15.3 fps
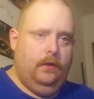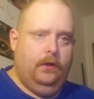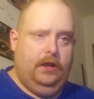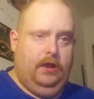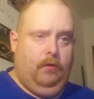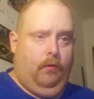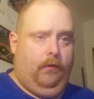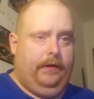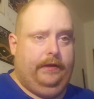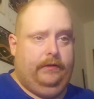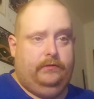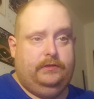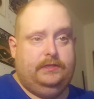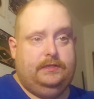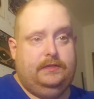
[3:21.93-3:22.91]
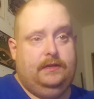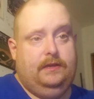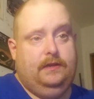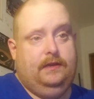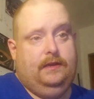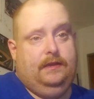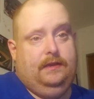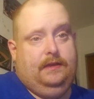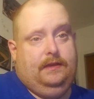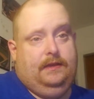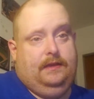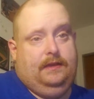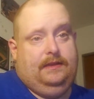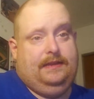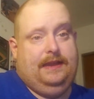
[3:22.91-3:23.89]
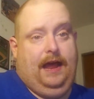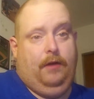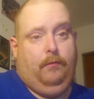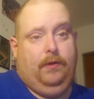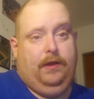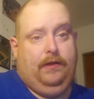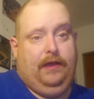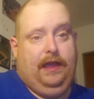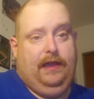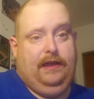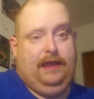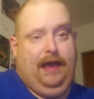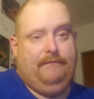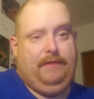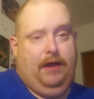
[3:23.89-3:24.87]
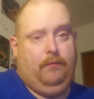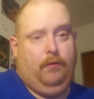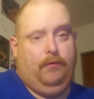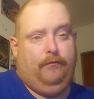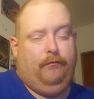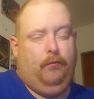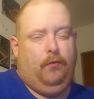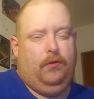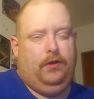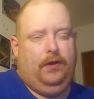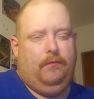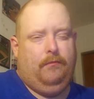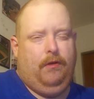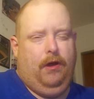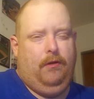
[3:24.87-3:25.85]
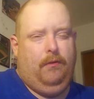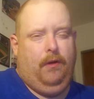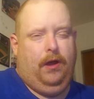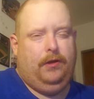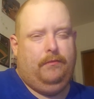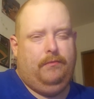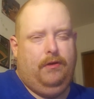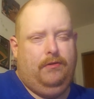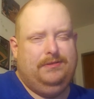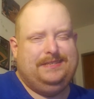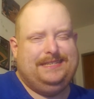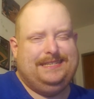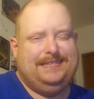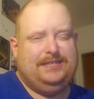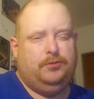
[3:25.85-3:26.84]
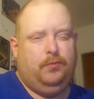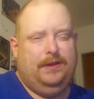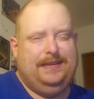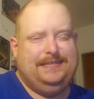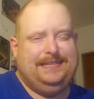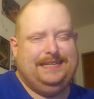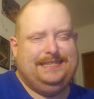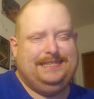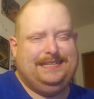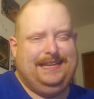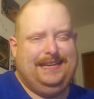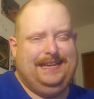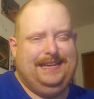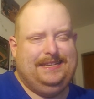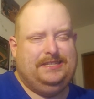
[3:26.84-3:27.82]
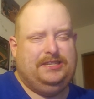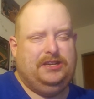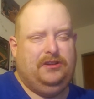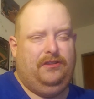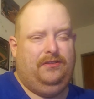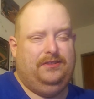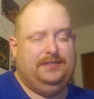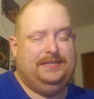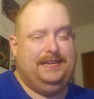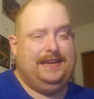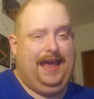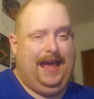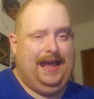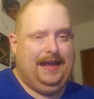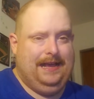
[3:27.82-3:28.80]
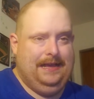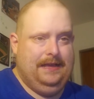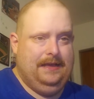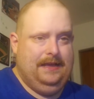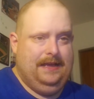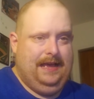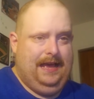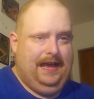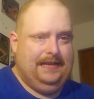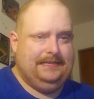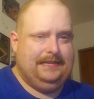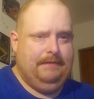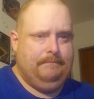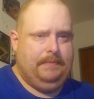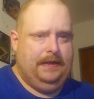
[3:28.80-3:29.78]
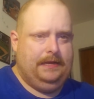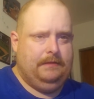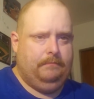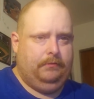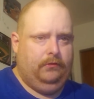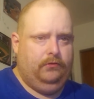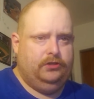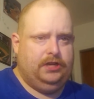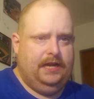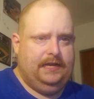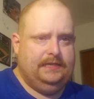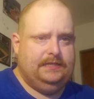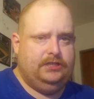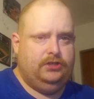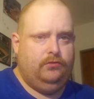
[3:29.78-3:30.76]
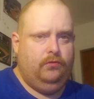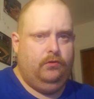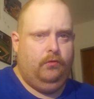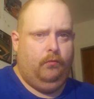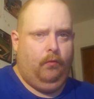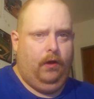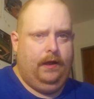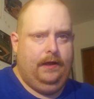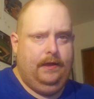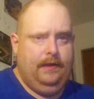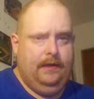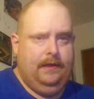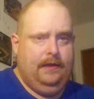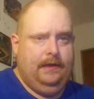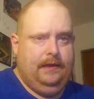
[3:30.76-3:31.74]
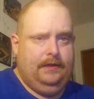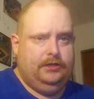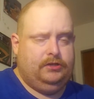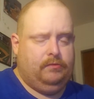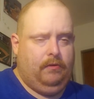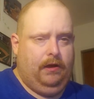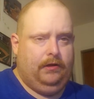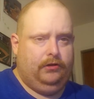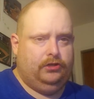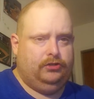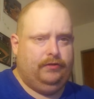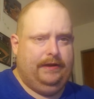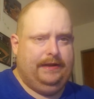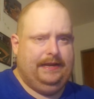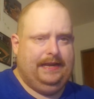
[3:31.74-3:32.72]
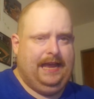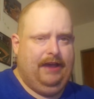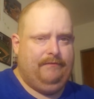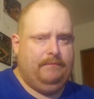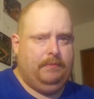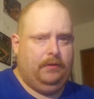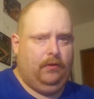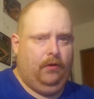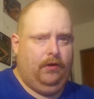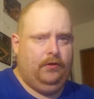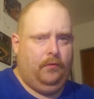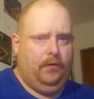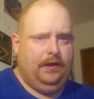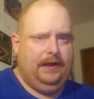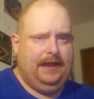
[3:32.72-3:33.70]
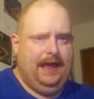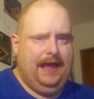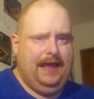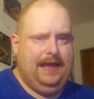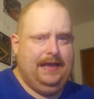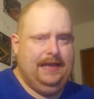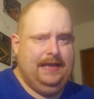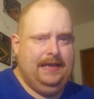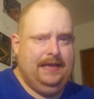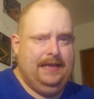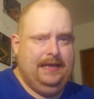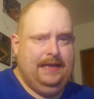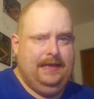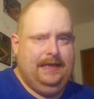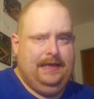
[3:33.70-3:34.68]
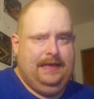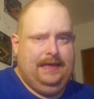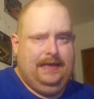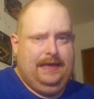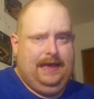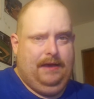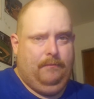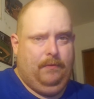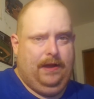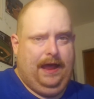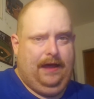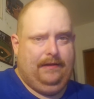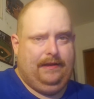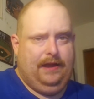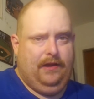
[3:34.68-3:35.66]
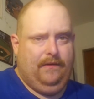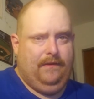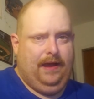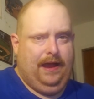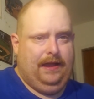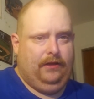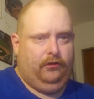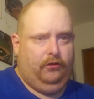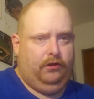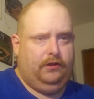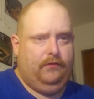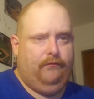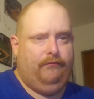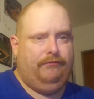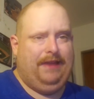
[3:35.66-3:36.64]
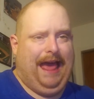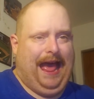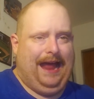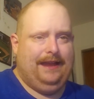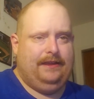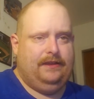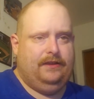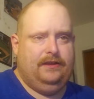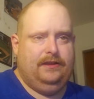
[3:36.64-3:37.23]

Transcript: The Orioles have not won 4 in a row on the road since 2016 until today, as they beat the Blue Jays 2-1. Toronto traded Kevin Pillar during the day and went out there and looked flat